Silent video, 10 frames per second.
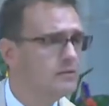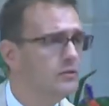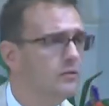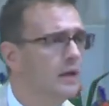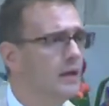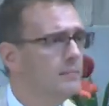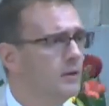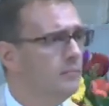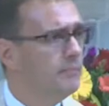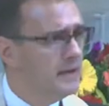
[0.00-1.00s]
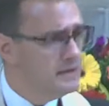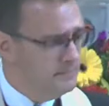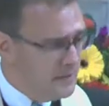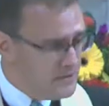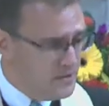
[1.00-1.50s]
to build big
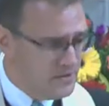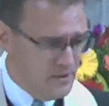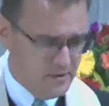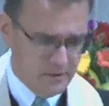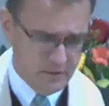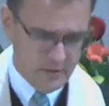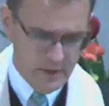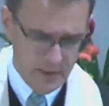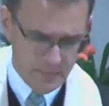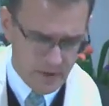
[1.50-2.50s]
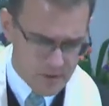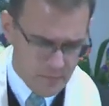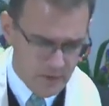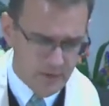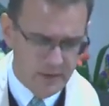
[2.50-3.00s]
businesses and create
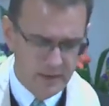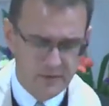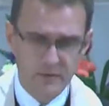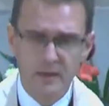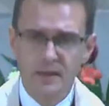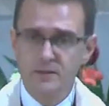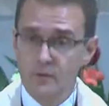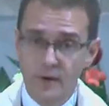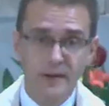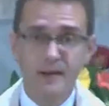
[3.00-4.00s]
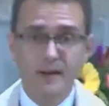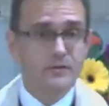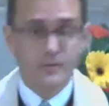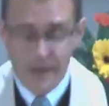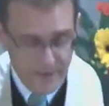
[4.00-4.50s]
prosperity, to regulate
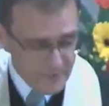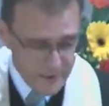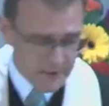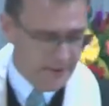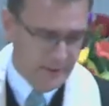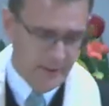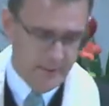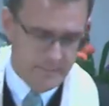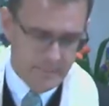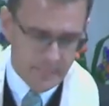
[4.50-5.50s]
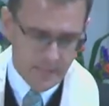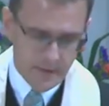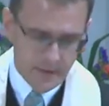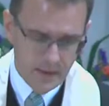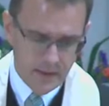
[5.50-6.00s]
traffic.
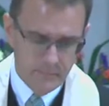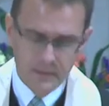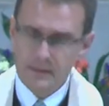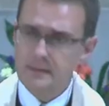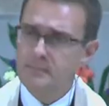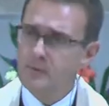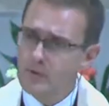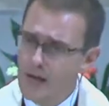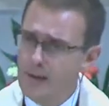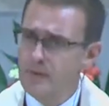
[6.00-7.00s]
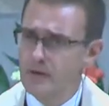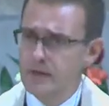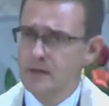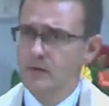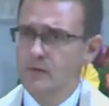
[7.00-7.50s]
But the primary
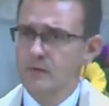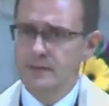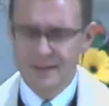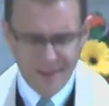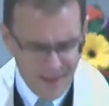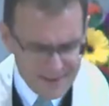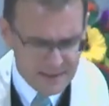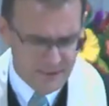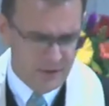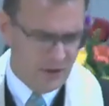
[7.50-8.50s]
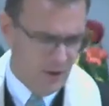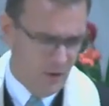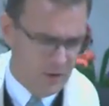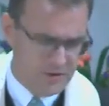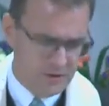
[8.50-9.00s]
goal, the God-given
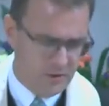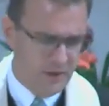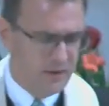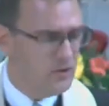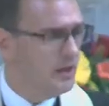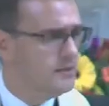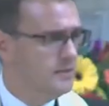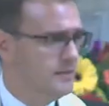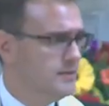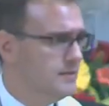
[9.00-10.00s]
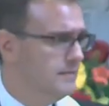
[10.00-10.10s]
goal, is to create justice.